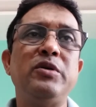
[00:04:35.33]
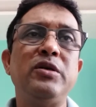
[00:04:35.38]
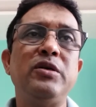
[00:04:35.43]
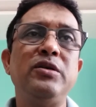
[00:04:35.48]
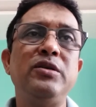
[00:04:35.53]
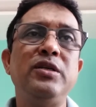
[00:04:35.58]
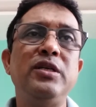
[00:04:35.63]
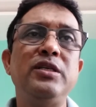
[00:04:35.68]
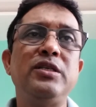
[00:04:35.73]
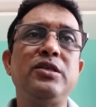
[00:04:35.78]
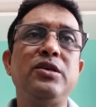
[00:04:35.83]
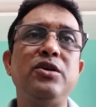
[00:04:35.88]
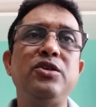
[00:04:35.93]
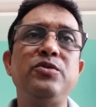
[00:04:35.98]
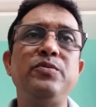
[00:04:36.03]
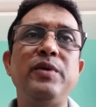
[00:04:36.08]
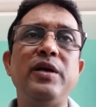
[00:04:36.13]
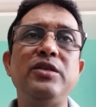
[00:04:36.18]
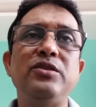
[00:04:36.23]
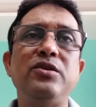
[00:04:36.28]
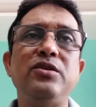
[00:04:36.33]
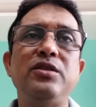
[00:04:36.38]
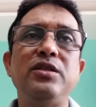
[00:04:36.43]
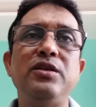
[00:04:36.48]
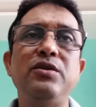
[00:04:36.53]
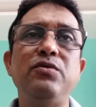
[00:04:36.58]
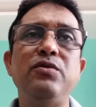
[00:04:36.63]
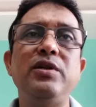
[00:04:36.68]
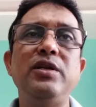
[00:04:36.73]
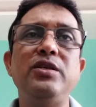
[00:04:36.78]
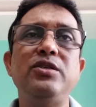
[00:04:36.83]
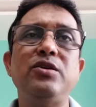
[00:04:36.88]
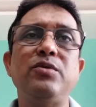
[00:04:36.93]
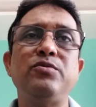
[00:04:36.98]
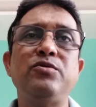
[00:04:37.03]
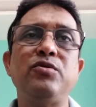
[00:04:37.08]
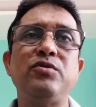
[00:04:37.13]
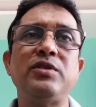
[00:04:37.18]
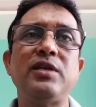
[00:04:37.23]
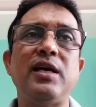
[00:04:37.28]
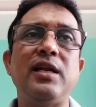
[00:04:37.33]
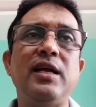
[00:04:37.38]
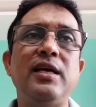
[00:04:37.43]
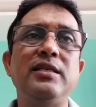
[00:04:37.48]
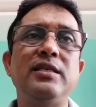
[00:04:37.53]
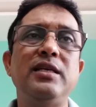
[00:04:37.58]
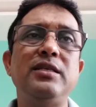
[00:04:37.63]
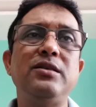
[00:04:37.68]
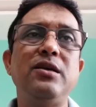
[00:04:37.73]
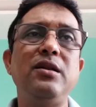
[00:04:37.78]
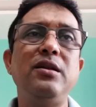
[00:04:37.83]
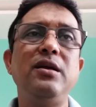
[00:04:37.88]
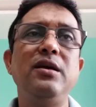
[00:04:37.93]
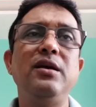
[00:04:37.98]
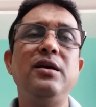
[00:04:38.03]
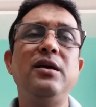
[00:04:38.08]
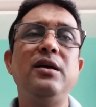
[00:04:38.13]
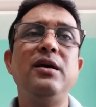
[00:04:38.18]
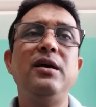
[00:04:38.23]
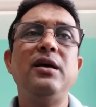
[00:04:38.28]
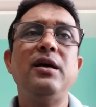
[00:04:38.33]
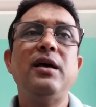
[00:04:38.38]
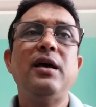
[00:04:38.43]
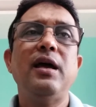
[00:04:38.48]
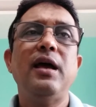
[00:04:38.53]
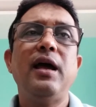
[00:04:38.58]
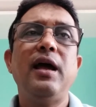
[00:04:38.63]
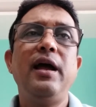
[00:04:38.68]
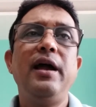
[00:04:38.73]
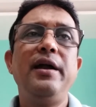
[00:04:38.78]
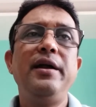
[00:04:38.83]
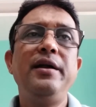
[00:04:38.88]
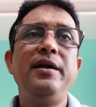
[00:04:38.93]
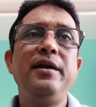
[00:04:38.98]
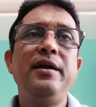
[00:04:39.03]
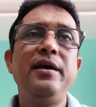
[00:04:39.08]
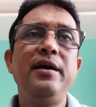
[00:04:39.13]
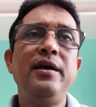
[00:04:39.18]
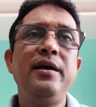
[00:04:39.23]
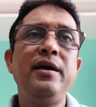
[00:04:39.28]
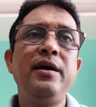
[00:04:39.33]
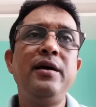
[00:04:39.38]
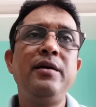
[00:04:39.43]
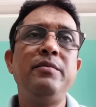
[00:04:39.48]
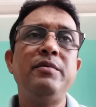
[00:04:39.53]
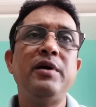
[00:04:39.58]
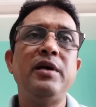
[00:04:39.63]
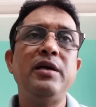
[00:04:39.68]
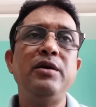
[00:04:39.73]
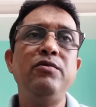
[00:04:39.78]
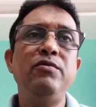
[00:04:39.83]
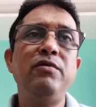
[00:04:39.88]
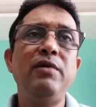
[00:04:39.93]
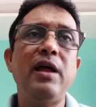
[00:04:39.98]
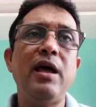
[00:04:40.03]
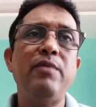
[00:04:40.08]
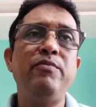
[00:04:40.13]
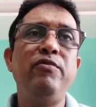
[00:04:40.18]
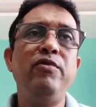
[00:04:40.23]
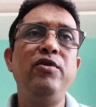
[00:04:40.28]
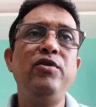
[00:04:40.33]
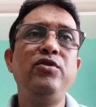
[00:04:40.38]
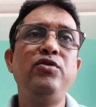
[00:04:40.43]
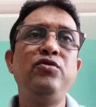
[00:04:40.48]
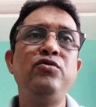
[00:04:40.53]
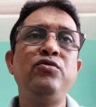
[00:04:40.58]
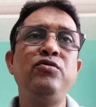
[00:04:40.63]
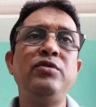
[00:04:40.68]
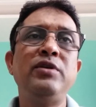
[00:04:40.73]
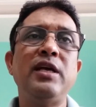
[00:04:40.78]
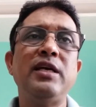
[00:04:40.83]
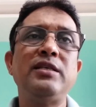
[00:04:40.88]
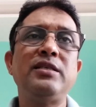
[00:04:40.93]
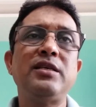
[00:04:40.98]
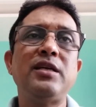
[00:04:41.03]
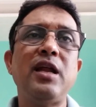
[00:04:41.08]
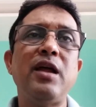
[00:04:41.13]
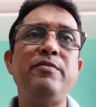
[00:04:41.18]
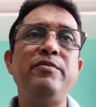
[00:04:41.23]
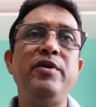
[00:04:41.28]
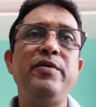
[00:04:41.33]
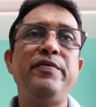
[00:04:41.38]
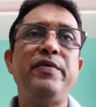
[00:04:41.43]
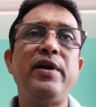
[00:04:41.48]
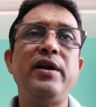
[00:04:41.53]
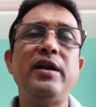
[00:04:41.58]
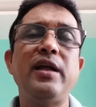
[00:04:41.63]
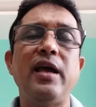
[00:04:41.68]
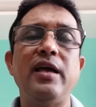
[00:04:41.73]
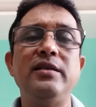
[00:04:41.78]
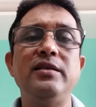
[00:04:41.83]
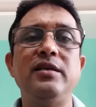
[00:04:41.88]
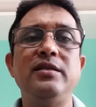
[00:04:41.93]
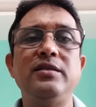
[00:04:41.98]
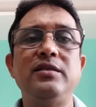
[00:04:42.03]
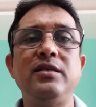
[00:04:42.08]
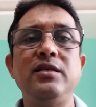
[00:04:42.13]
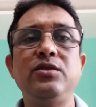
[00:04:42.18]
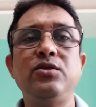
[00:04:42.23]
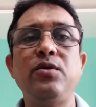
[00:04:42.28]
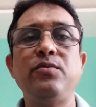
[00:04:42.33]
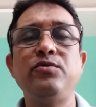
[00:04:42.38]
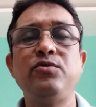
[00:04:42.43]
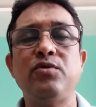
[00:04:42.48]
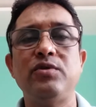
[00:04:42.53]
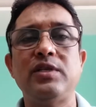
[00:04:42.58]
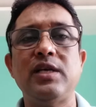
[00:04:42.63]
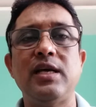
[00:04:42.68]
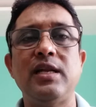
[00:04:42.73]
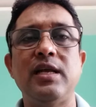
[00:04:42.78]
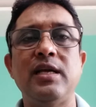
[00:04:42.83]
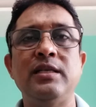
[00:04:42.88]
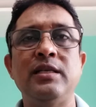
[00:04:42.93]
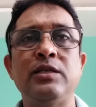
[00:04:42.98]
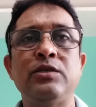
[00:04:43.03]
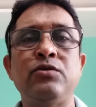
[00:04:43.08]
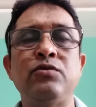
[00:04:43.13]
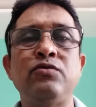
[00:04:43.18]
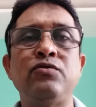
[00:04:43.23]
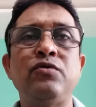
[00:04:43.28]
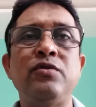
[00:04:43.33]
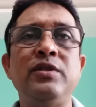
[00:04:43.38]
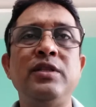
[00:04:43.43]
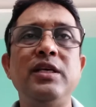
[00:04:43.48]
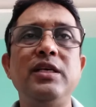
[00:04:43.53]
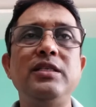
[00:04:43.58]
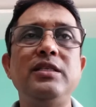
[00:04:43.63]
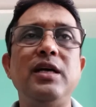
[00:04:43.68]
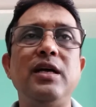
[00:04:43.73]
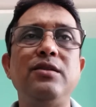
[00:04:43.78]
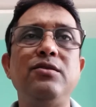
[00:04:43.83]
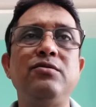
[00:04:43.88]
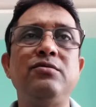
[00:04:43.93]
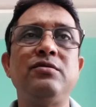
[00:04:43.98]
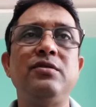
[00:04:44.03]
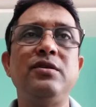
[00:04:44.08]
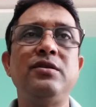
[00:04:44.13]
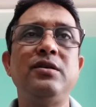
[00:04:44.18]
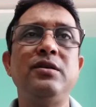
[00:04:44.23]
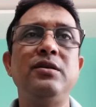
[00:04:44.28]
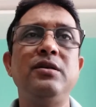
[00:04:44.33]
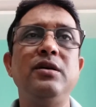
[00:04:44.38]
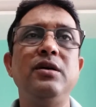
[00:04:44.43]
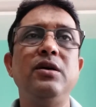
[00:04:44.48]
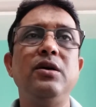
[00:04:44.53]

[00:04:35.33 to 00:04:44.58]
discuss major theories of socialization, and you will able to describe different agencies of socialization. So these are the certain